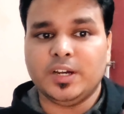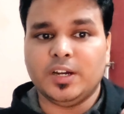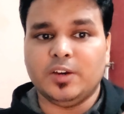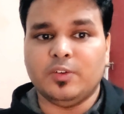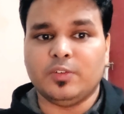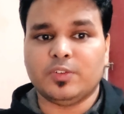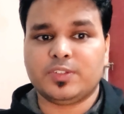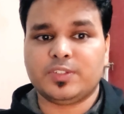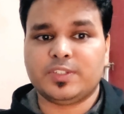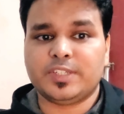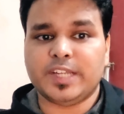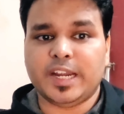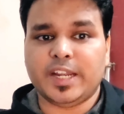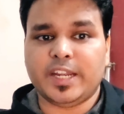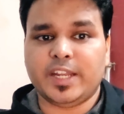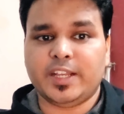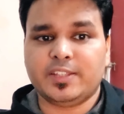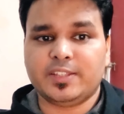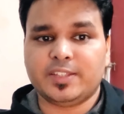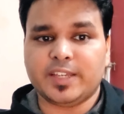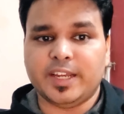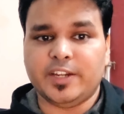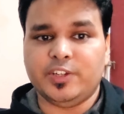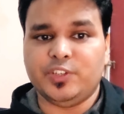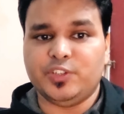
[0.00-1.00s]
a static
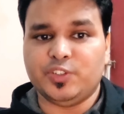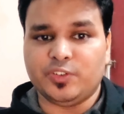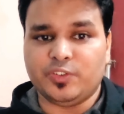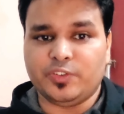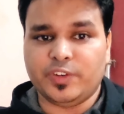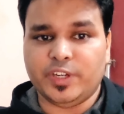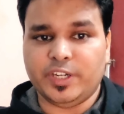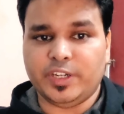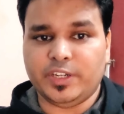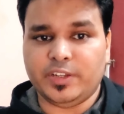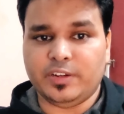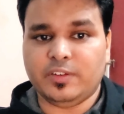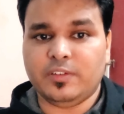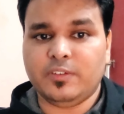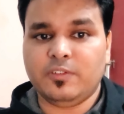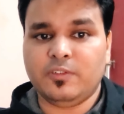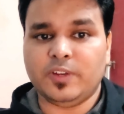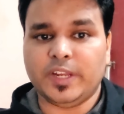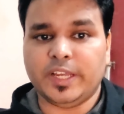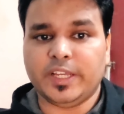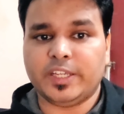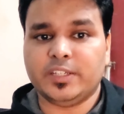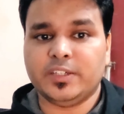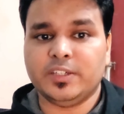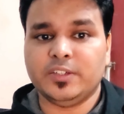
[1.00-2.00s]
site generator like